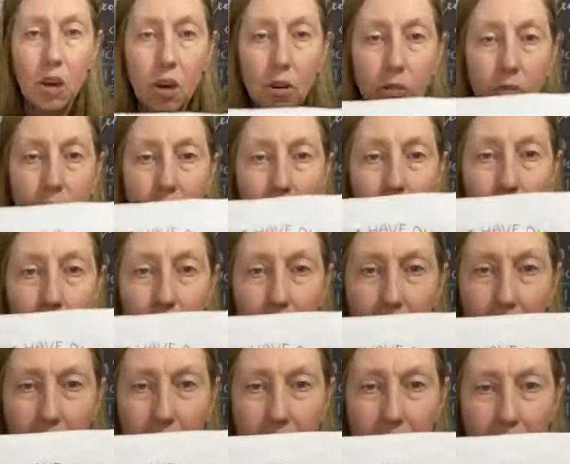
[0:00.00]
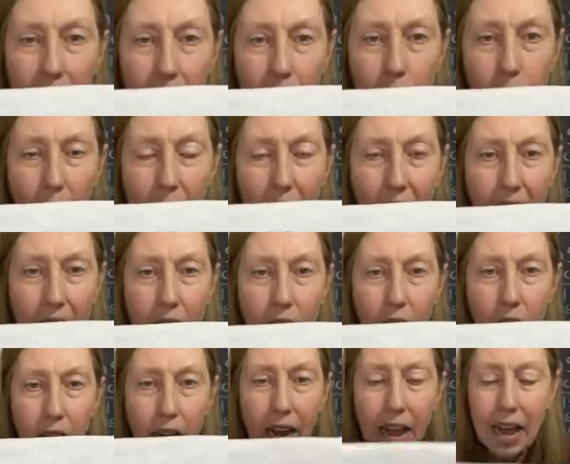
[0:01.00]
You know, if you're feeling this
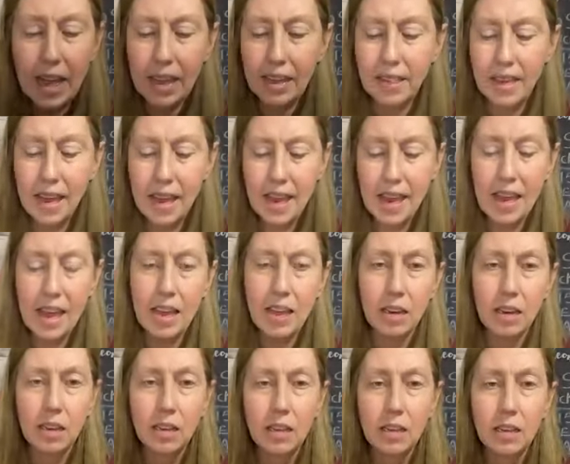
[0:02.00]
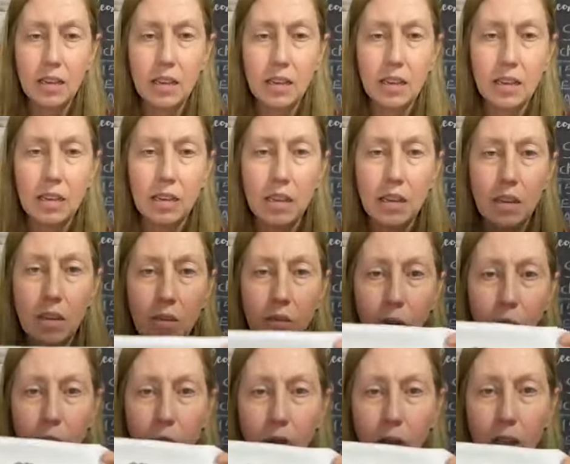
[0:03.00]
way, you can hang that.
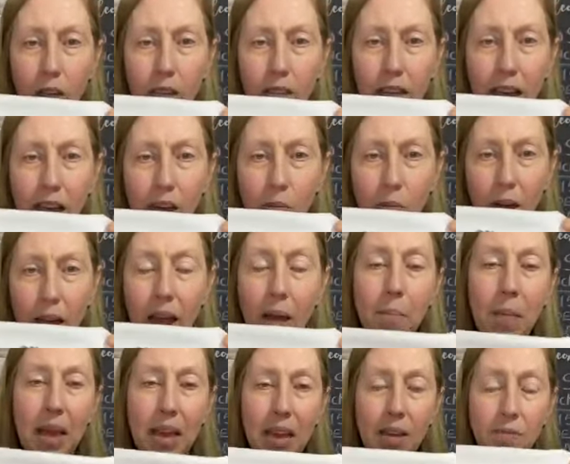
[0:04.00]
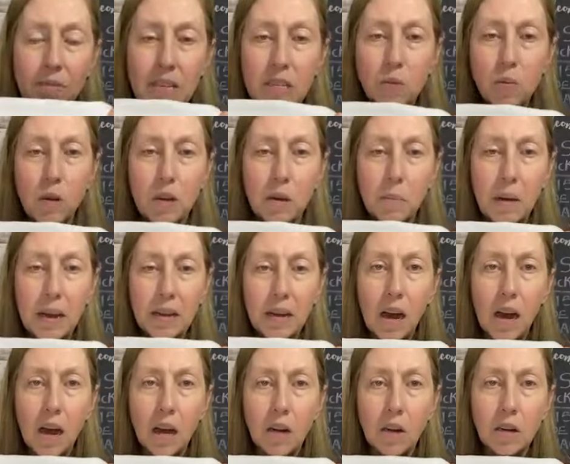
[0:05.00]
If you're feeling that way, I may give this one to
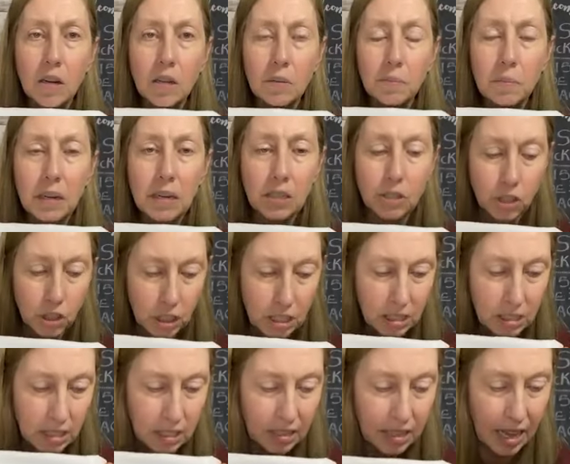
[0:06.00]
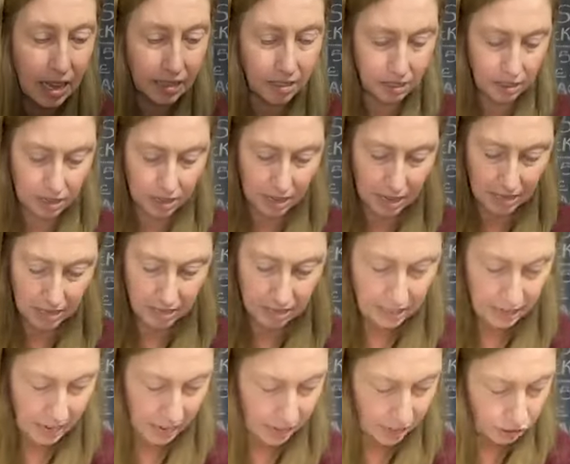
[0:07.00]
my daughter because she's at
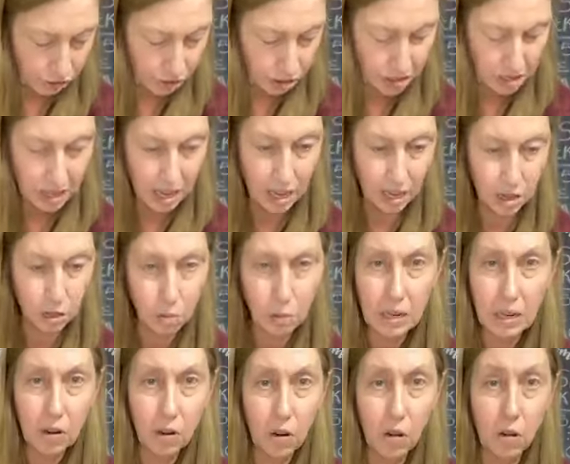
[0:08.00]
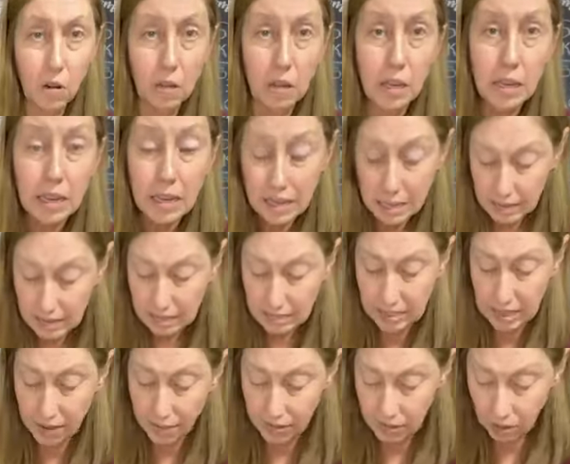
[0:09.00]
that stage. She's got a 3-year-old,
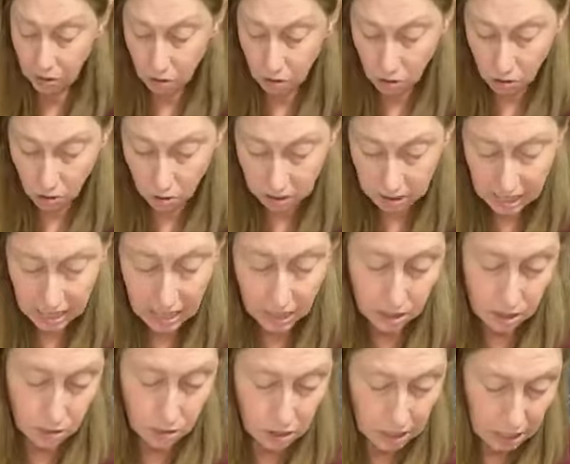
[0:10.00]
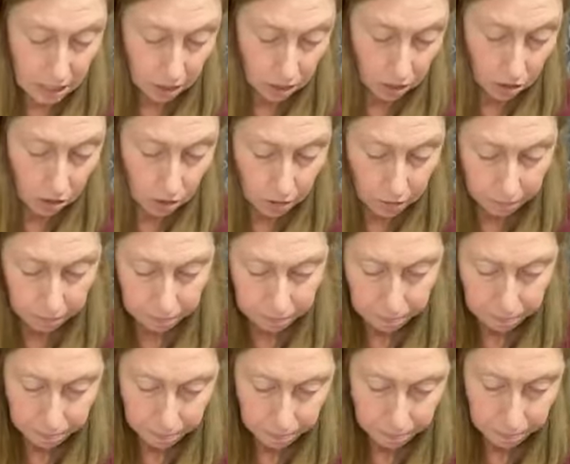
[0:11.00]
a 7-year-old, and a
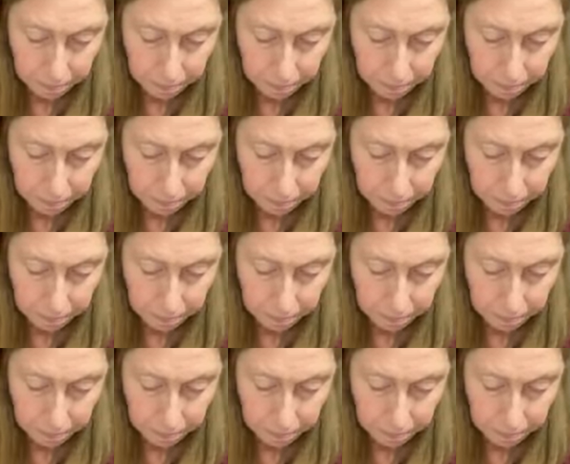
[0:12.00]
13-year-old.